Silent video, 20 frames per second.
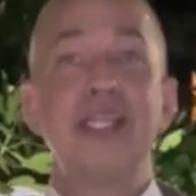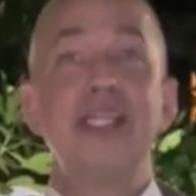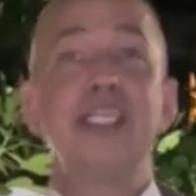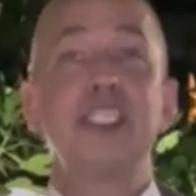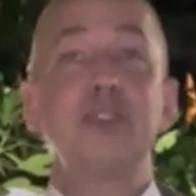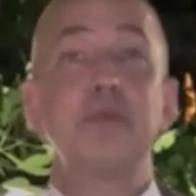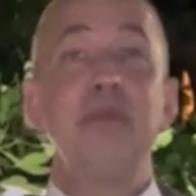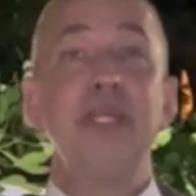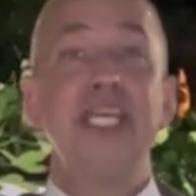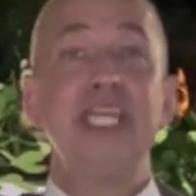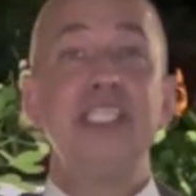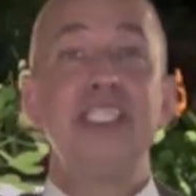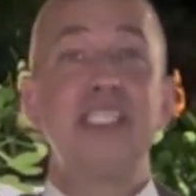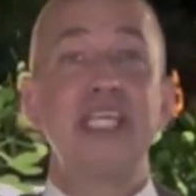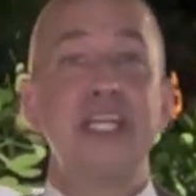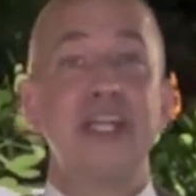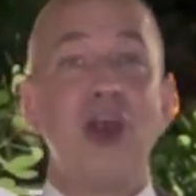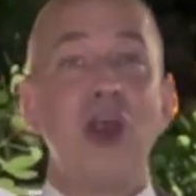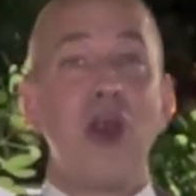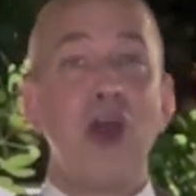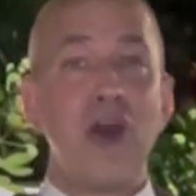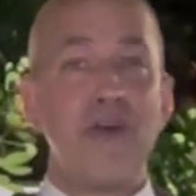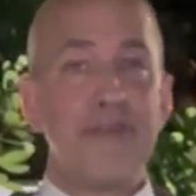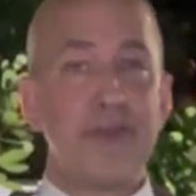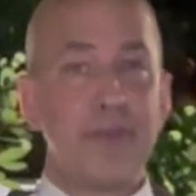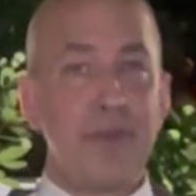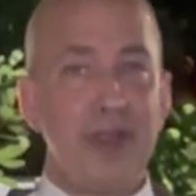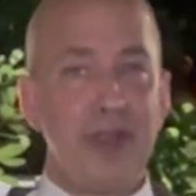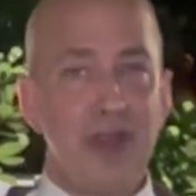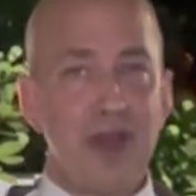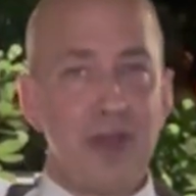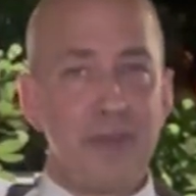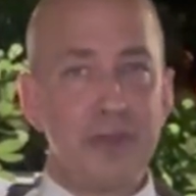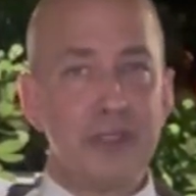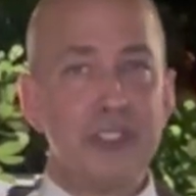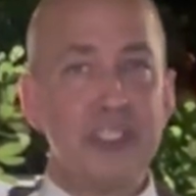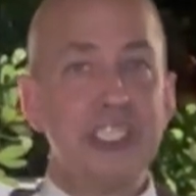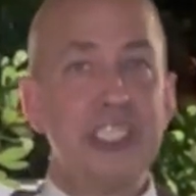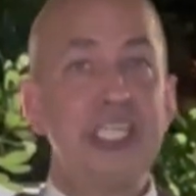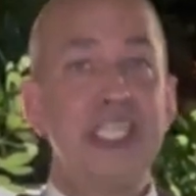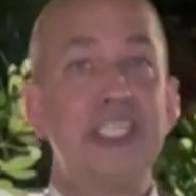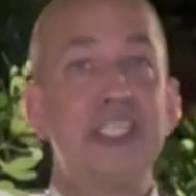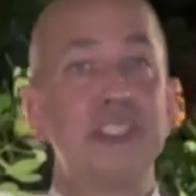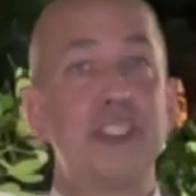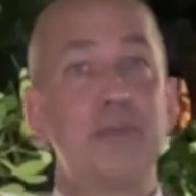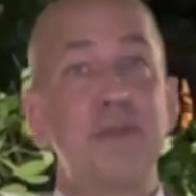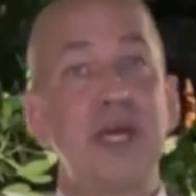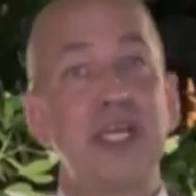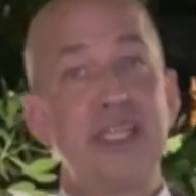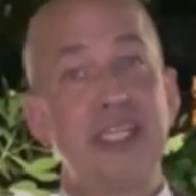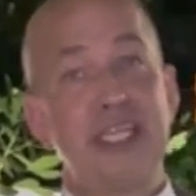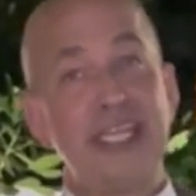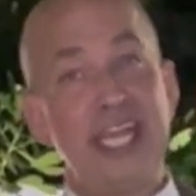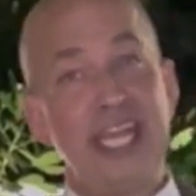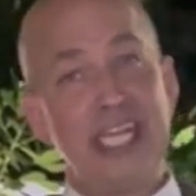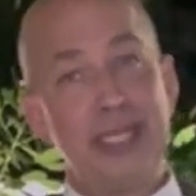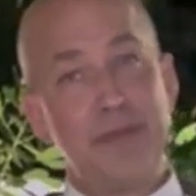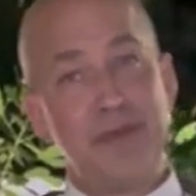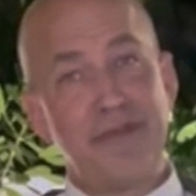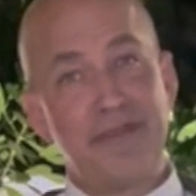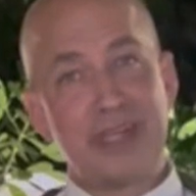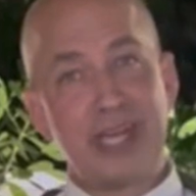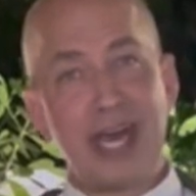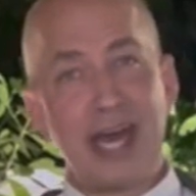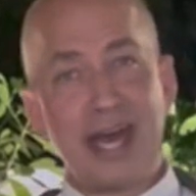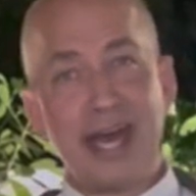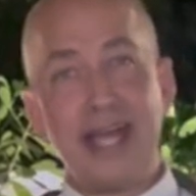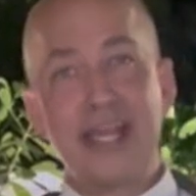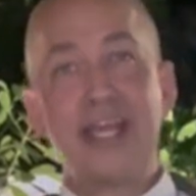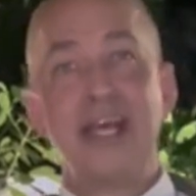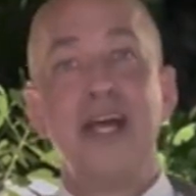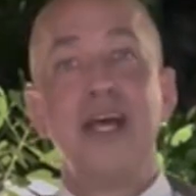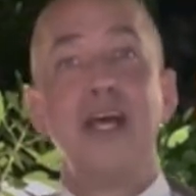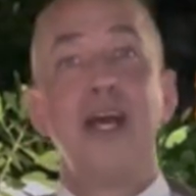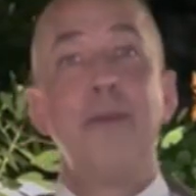This means that all the parables teach us about the kingdom of God,